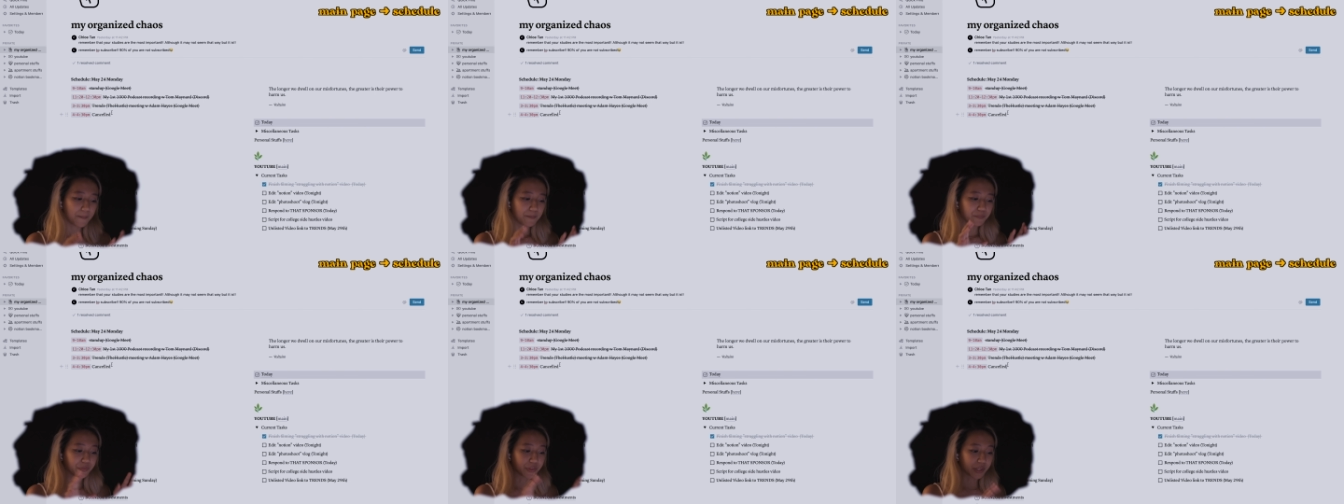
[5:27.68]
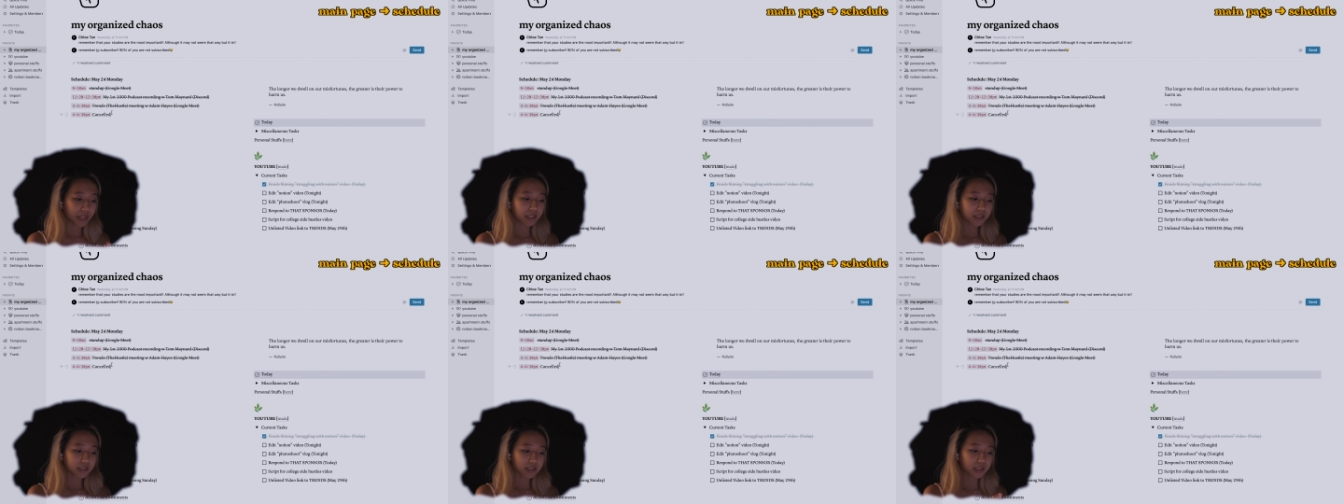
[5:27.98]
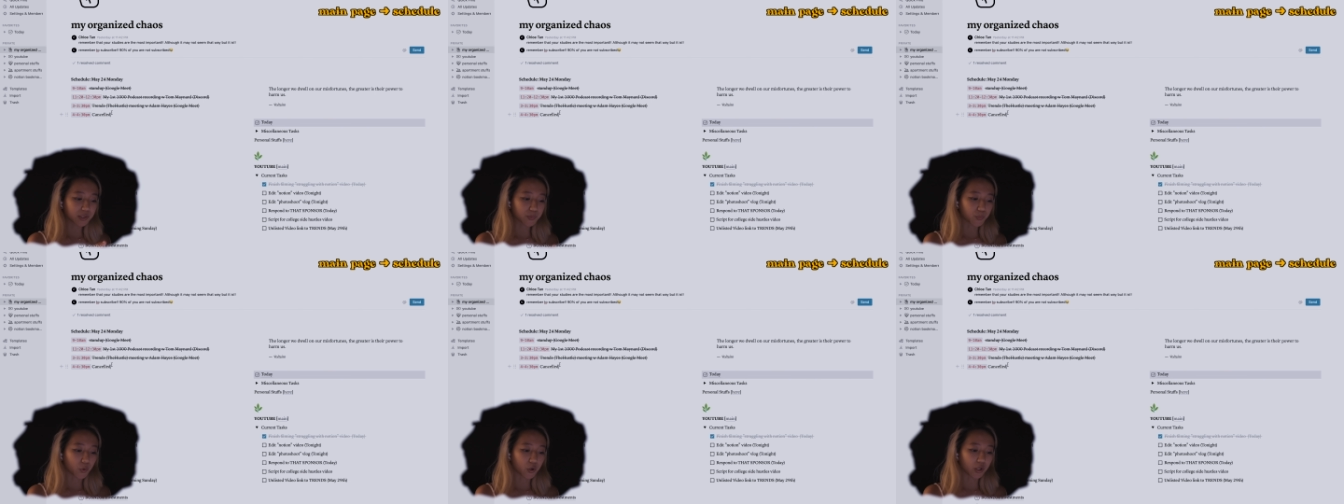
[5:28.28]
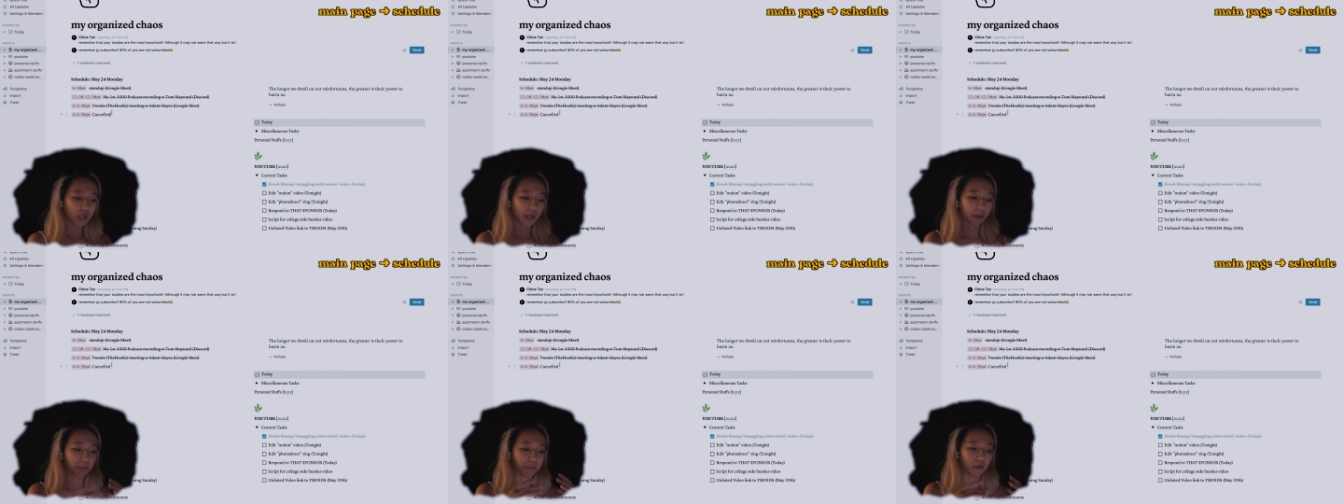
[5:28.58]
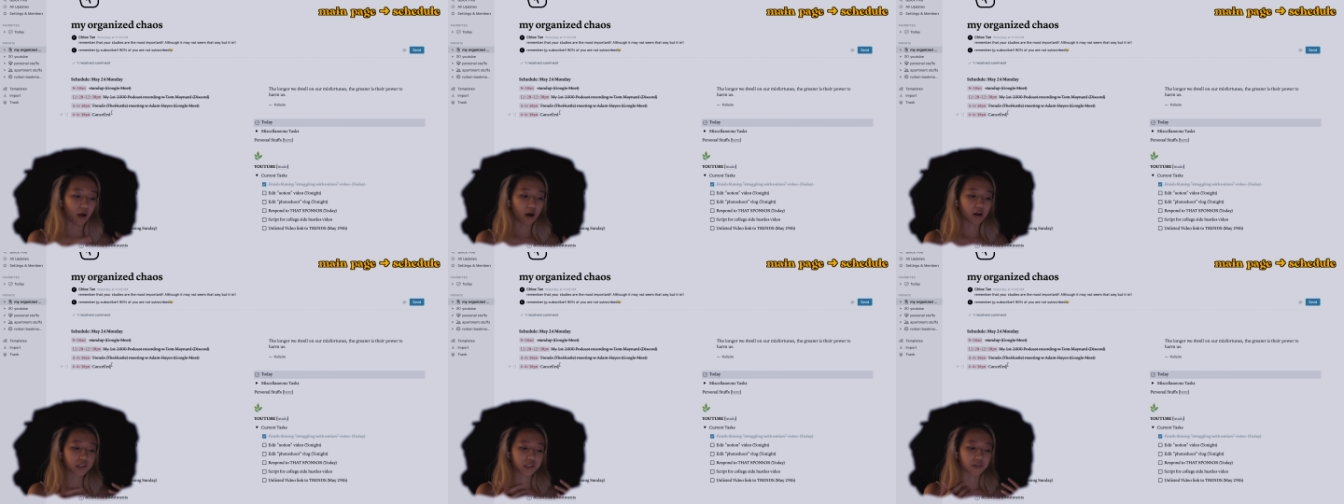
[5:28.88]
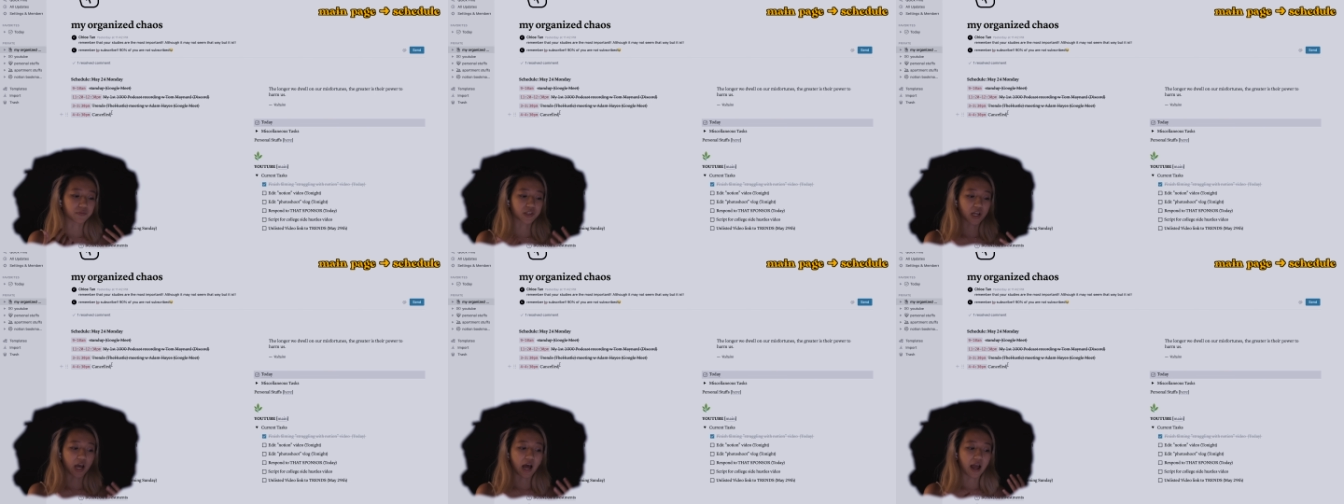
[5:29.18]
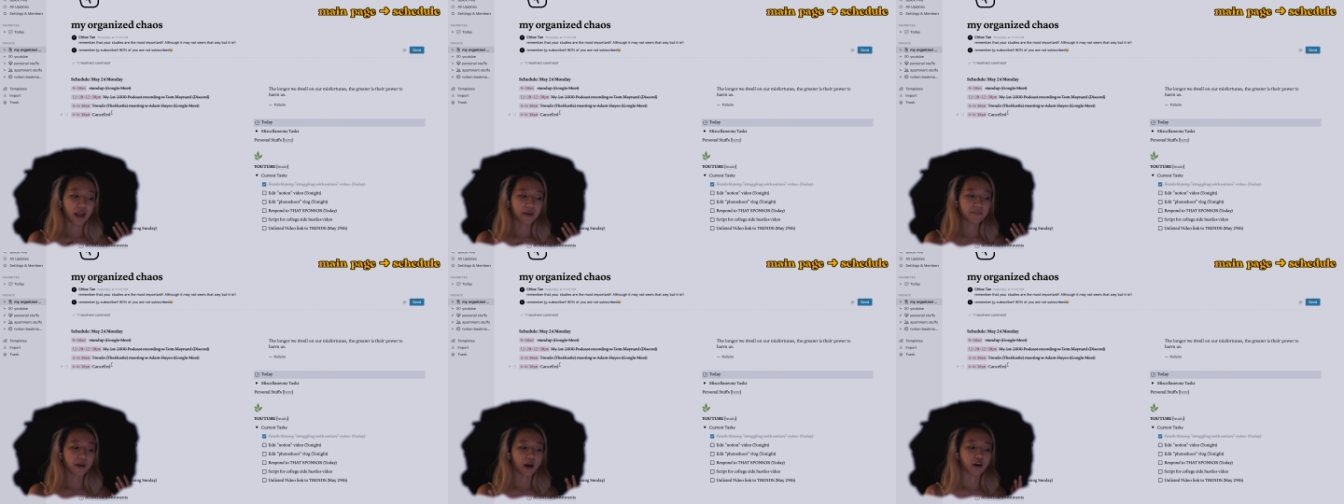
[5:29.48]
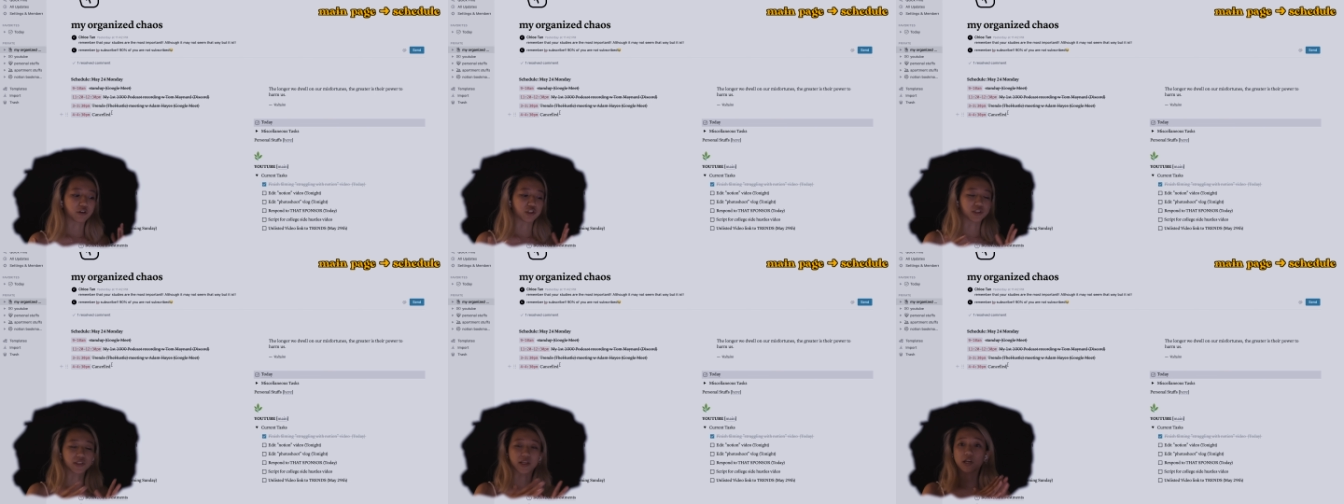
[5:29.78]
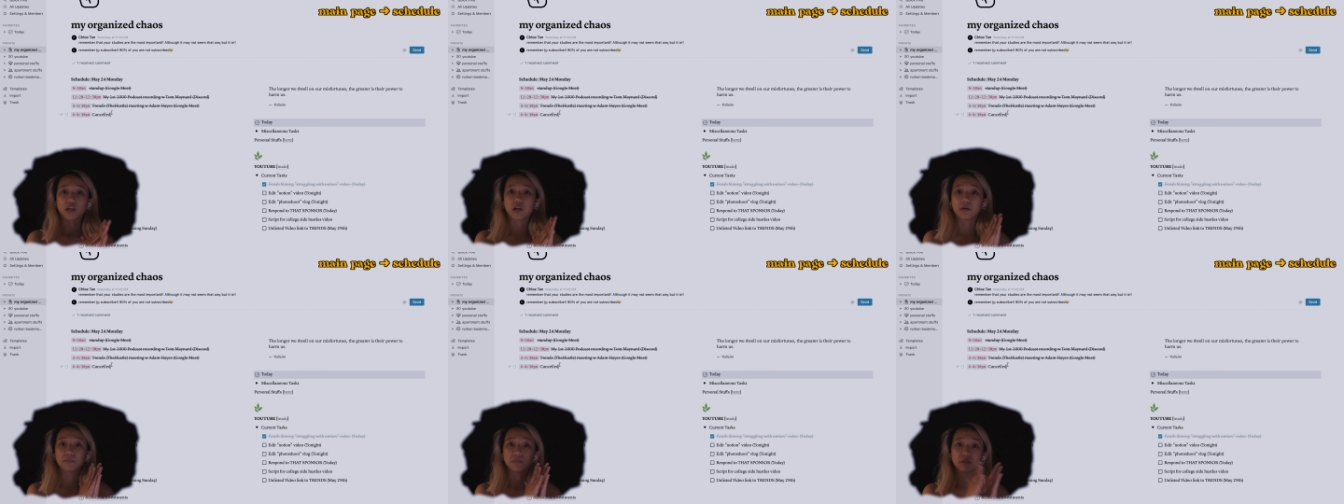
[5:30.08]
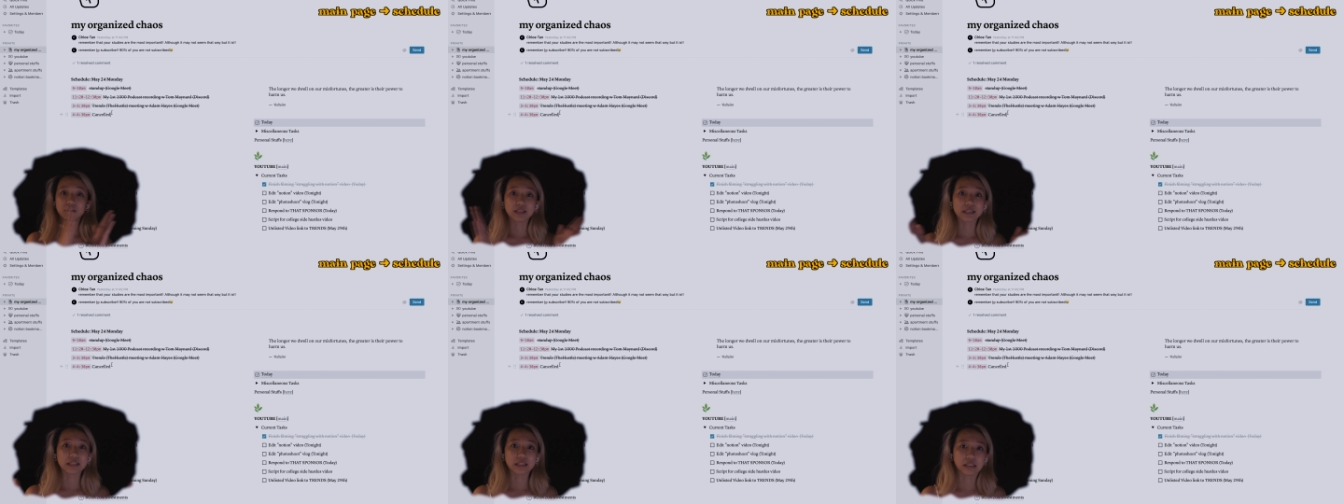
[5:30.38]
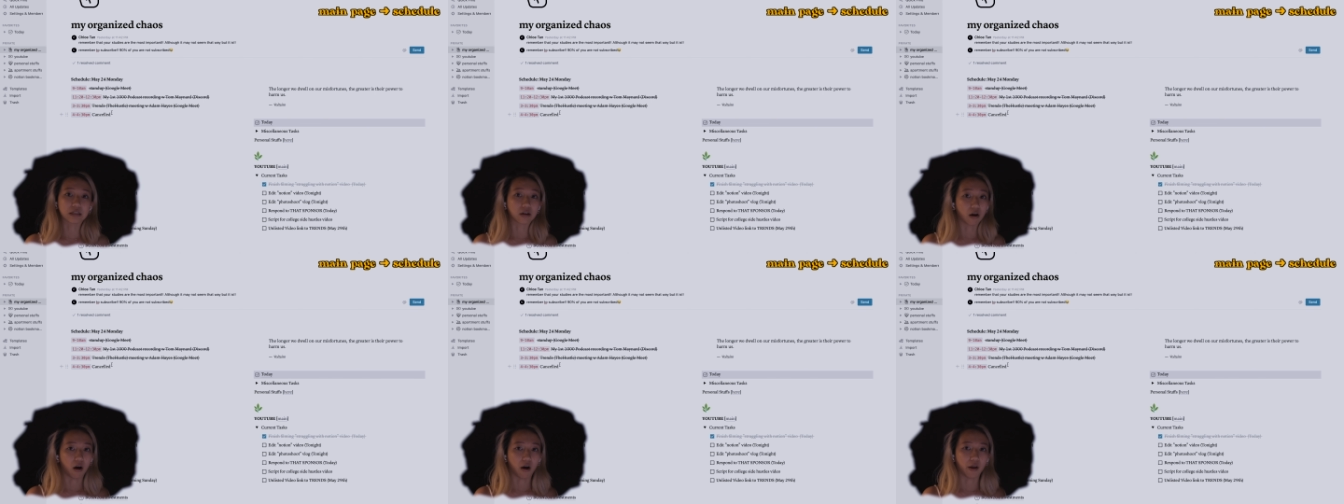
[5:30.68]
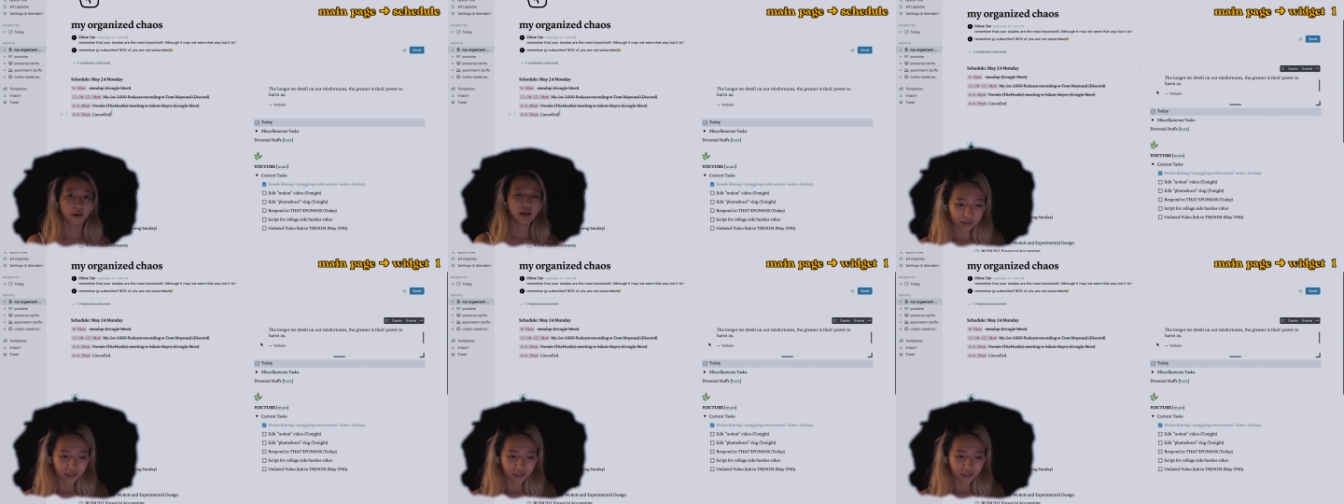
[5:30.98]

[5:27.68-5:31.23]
This is more like blocks of time that are just like completely gone.